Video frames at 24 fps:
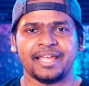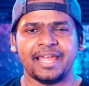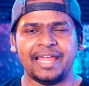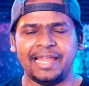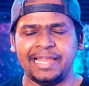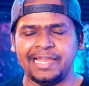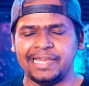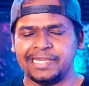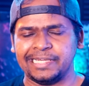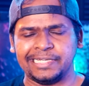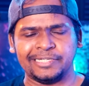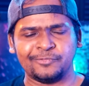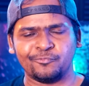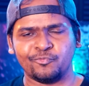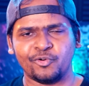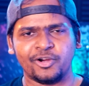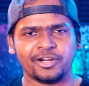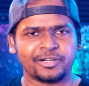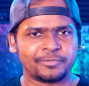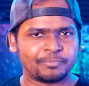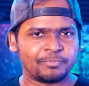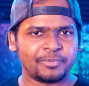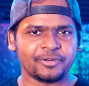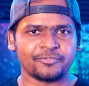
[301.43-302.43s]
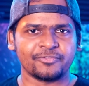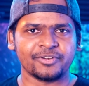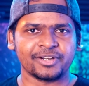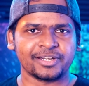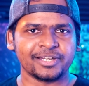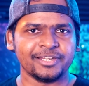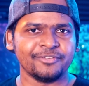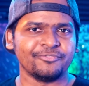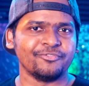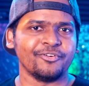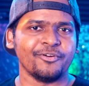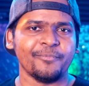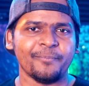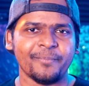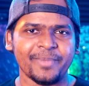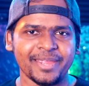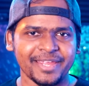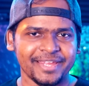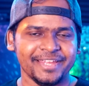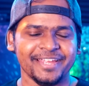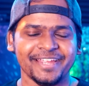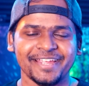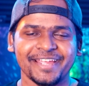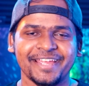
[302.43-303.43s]
and it worked perfectly for
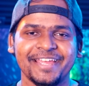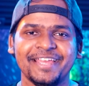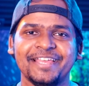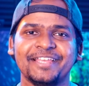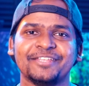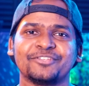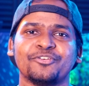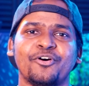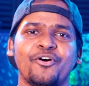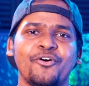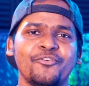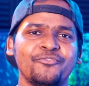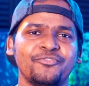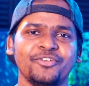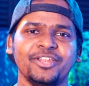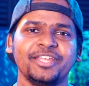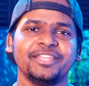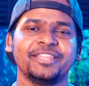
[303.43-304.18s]
me. So hopefully